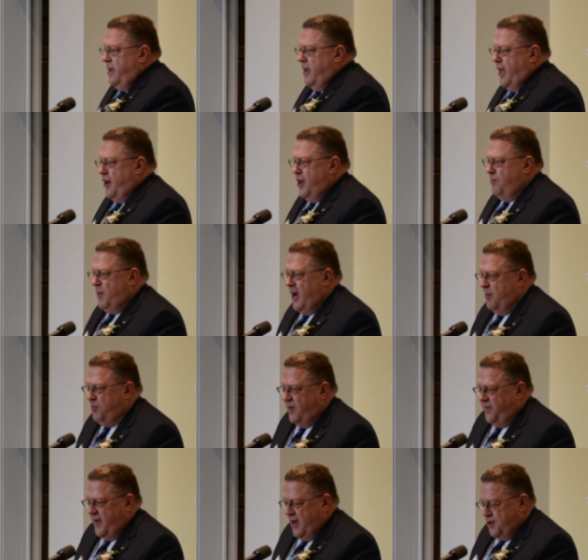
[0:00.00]
And in my
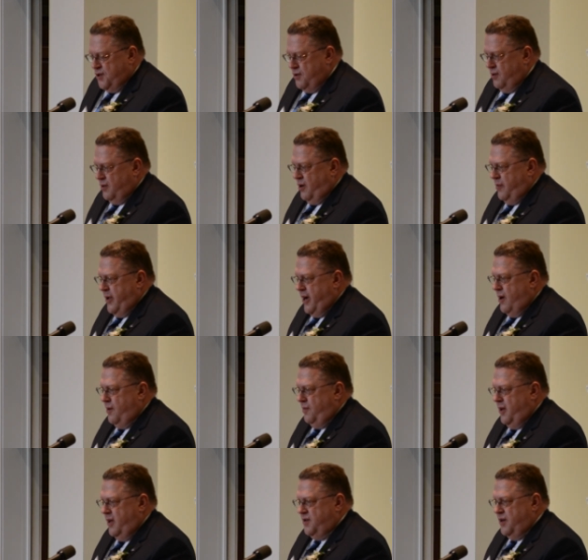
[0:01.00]
professional career
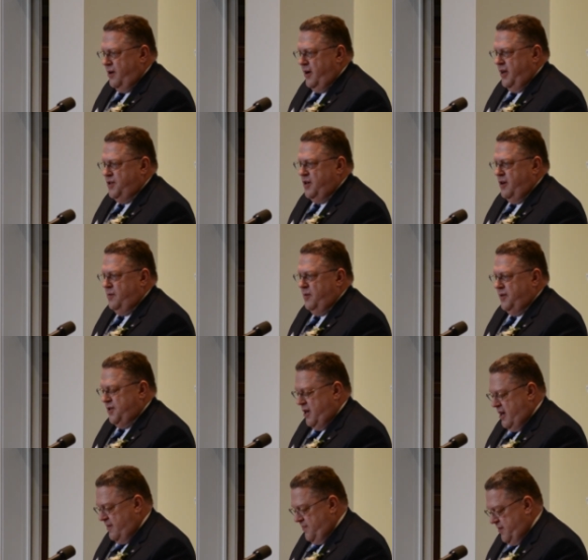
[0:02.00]
in the Attorney General's
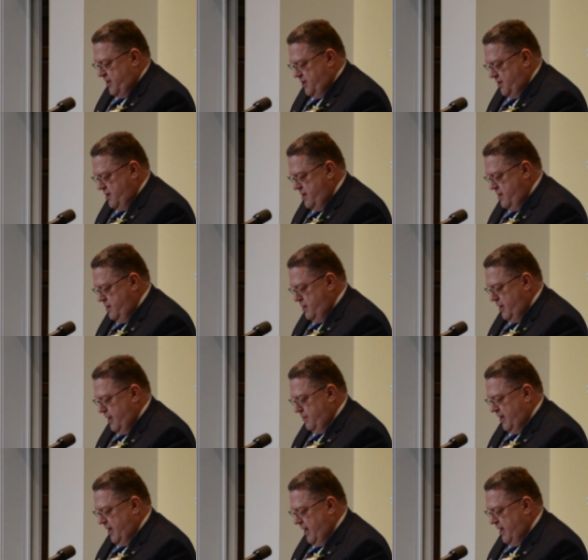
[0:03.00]
office
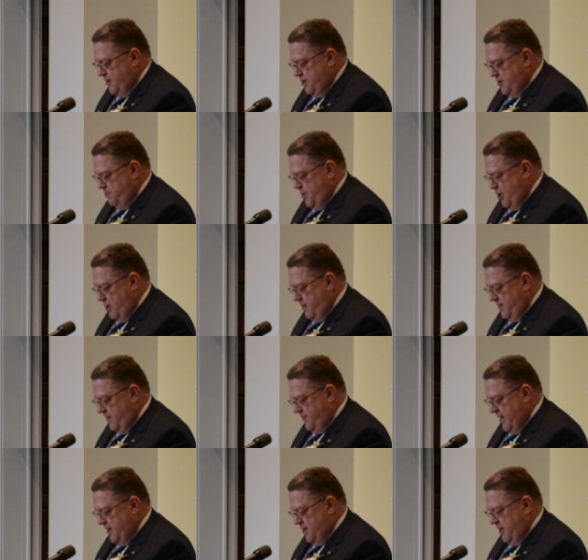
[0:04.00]
and the Kansas Bureau of
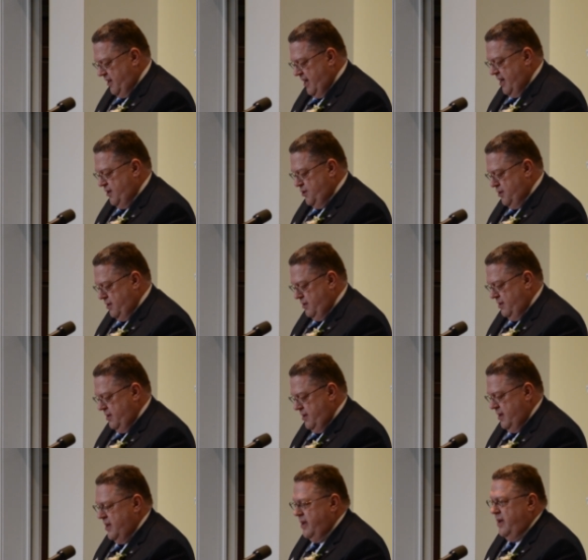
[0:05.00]
Investigation
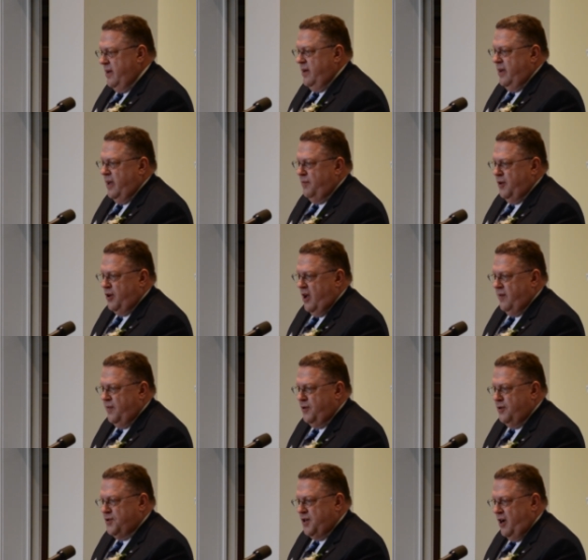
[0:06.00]
and the
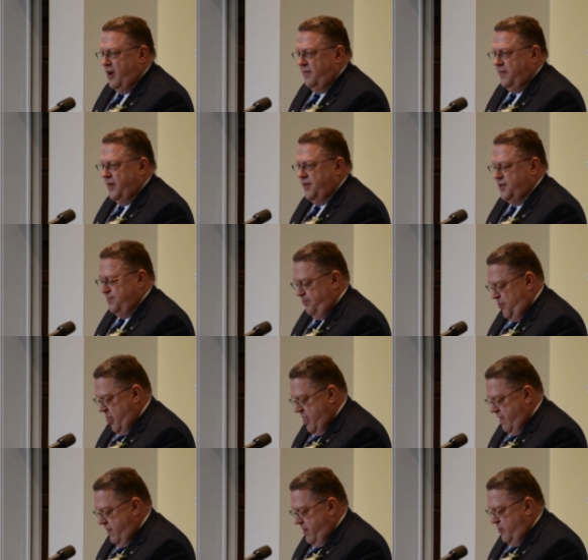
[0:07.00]
Governor's office,
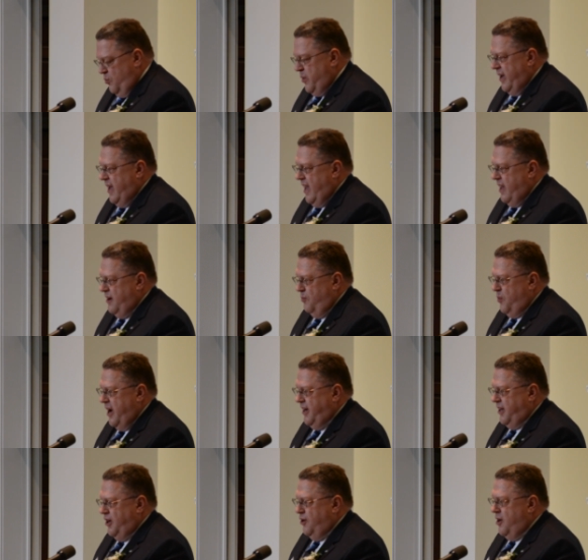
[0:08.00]
we had a
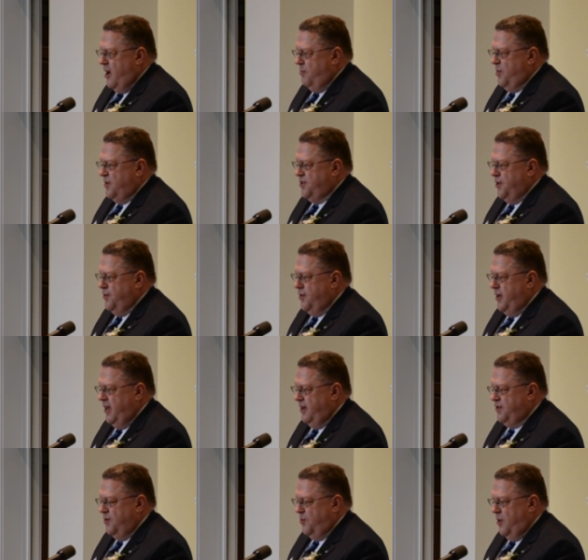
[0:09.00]
regular
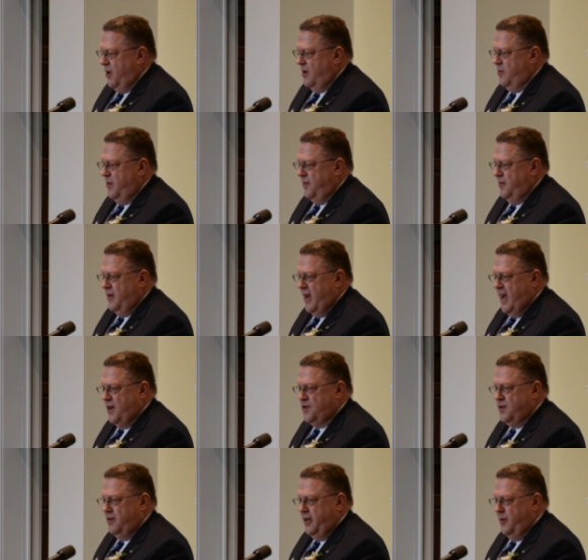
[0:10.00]
opportunity to work with a
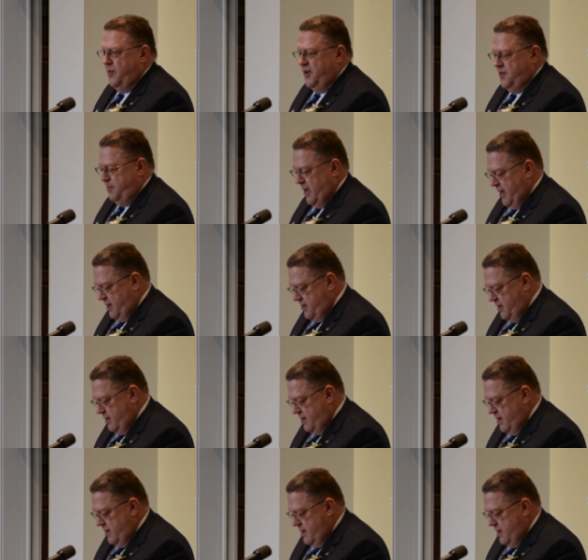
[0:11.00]
nationally respected